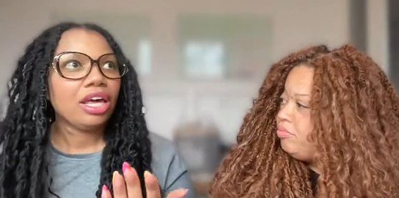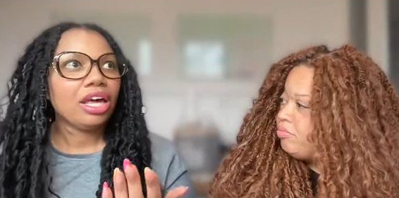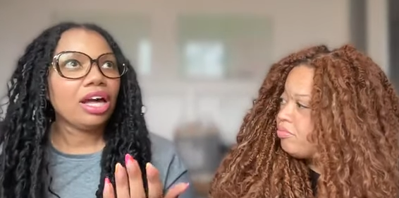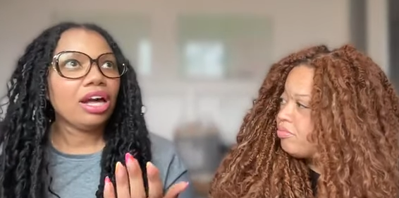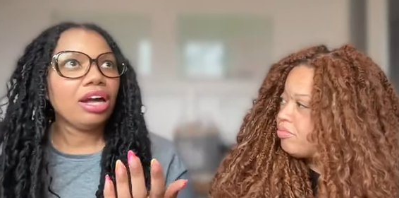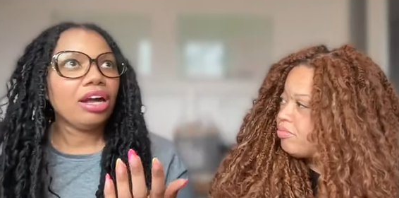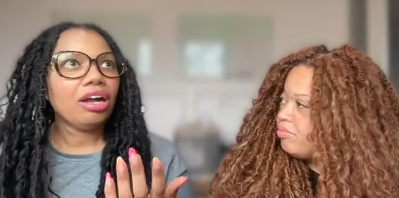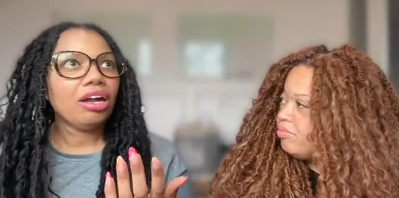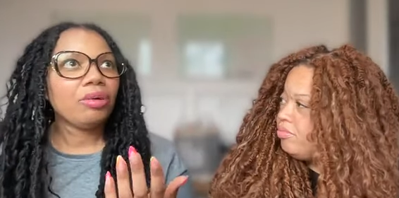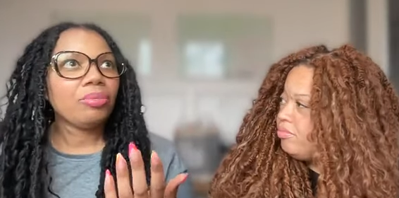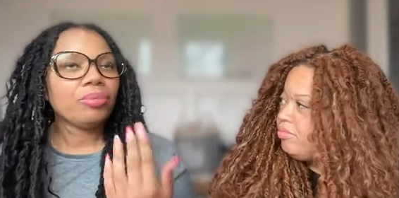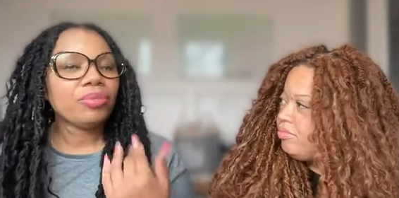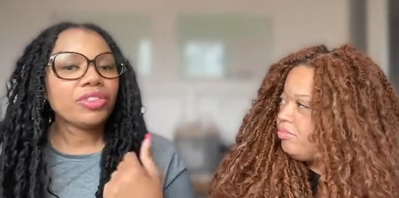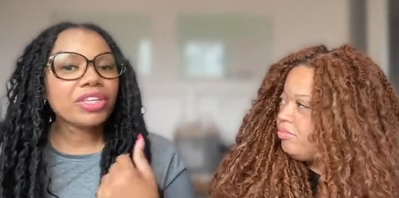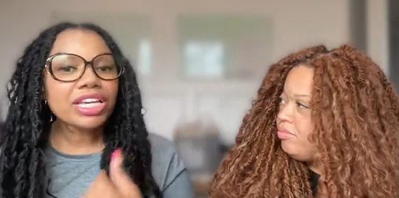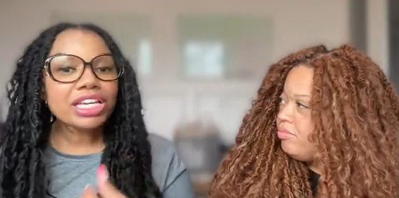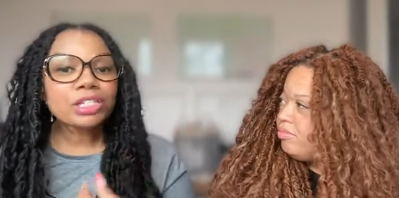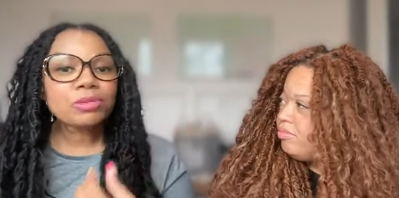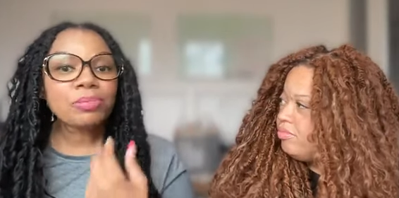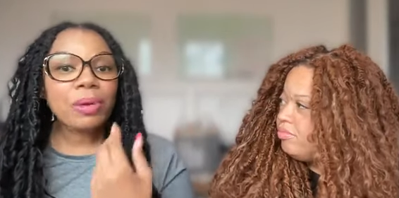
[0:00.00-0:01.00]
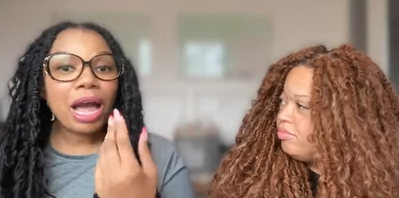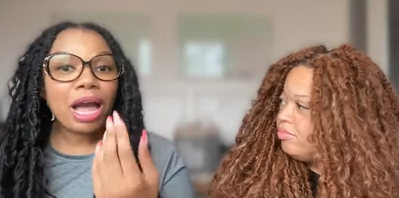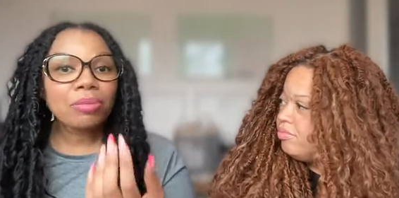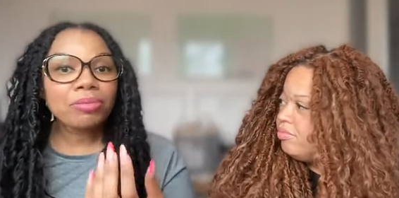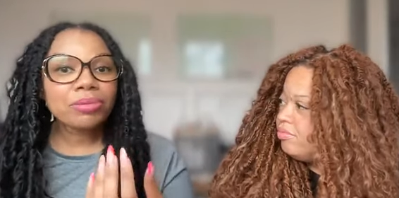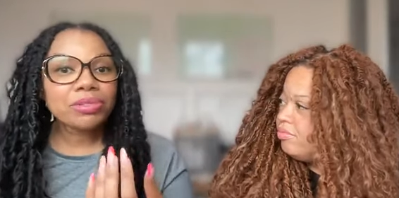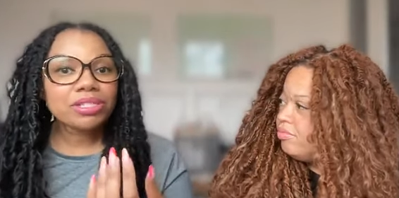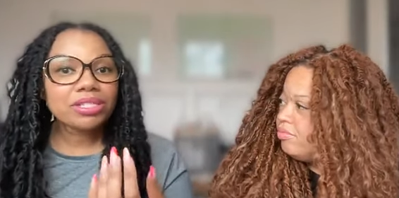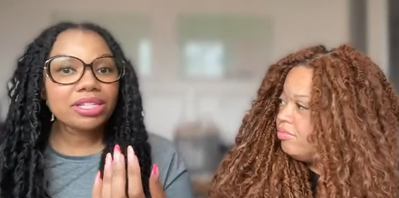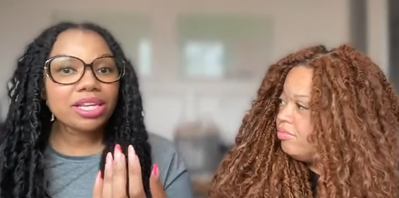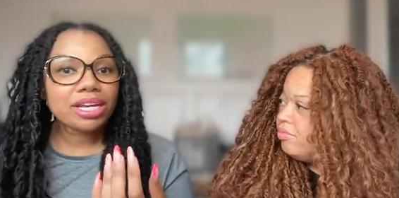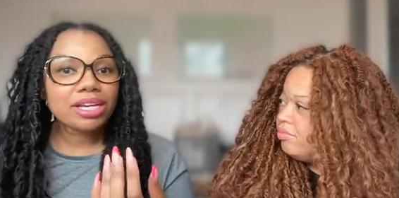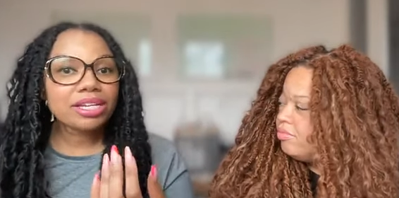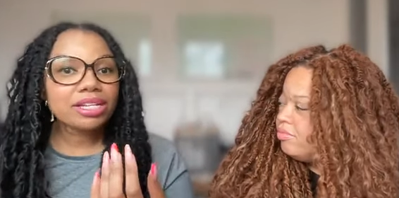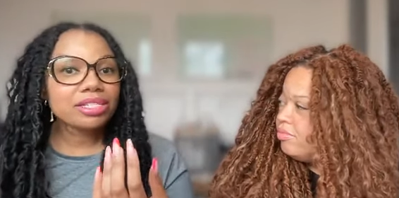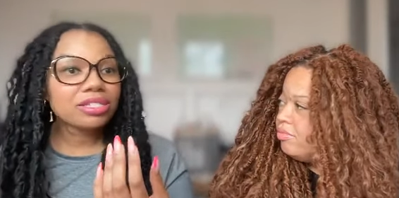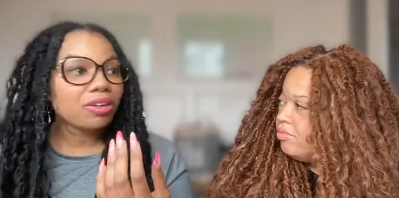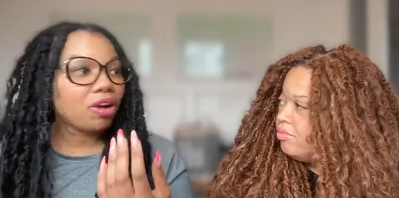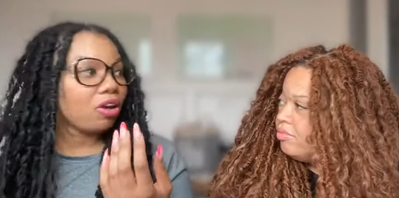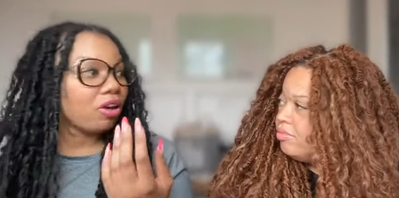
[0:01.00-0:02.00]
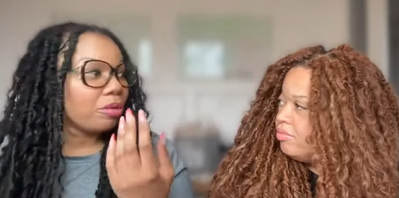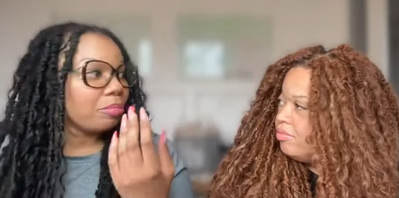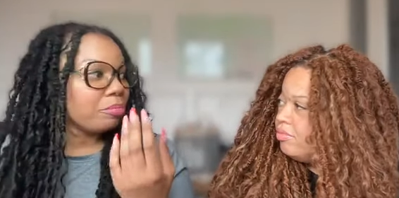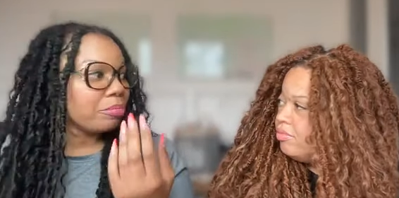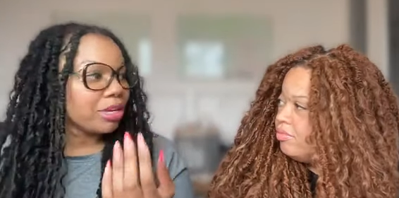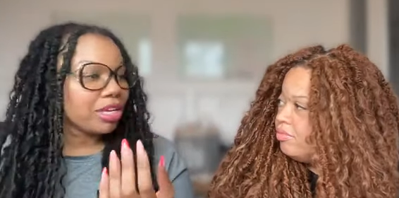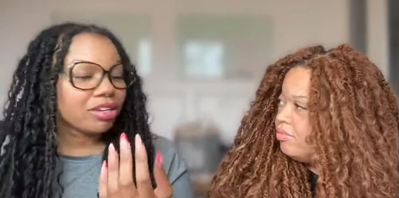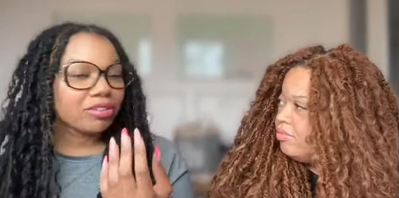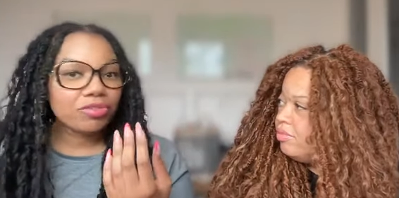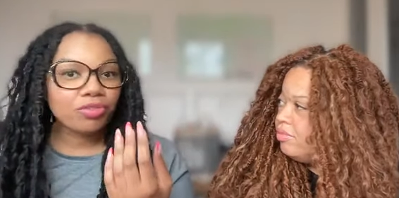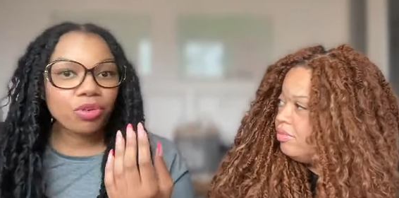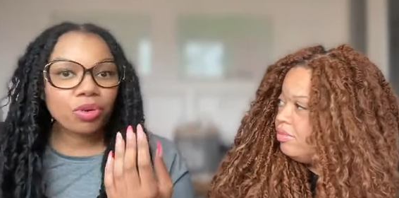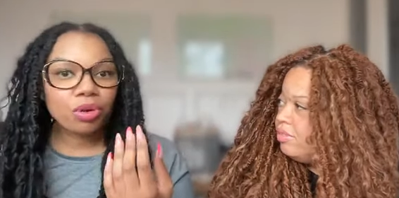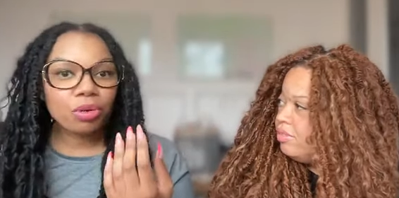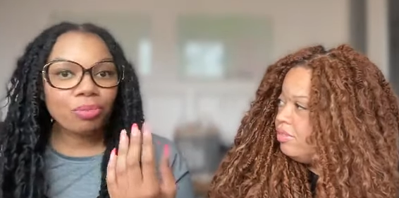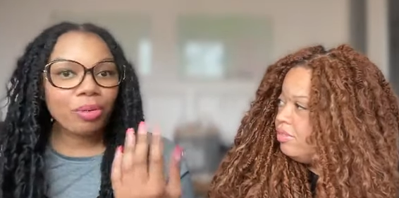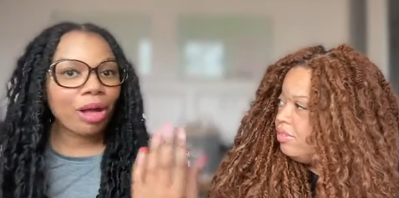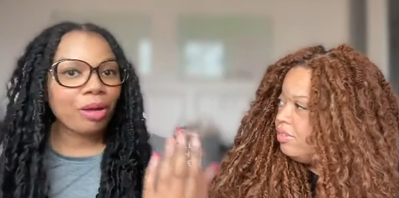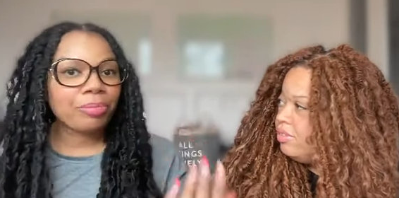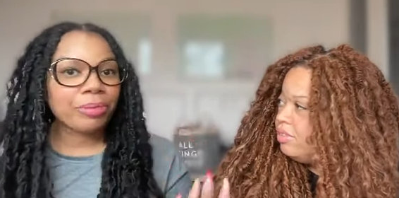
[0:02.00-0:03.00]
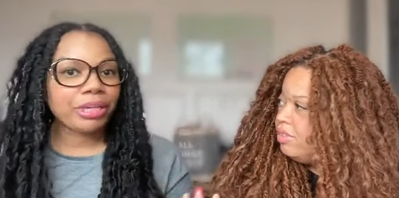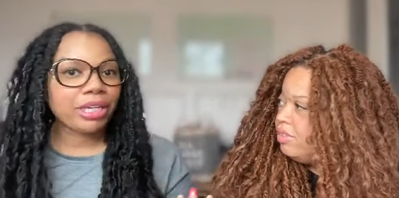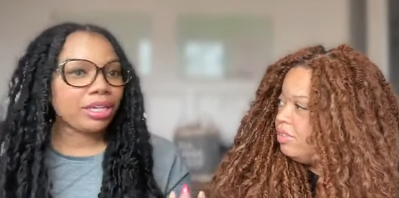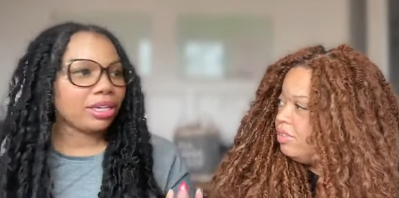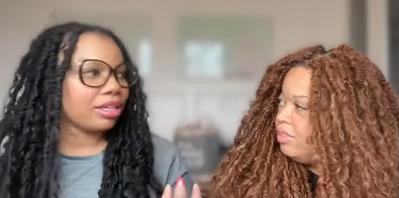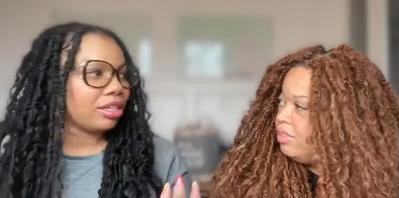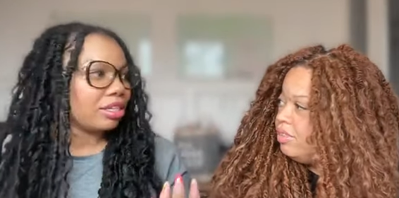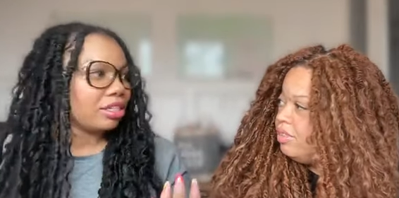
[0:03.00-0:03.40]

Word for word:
Speaker 1: Um, these Bible studies are meant for pop in.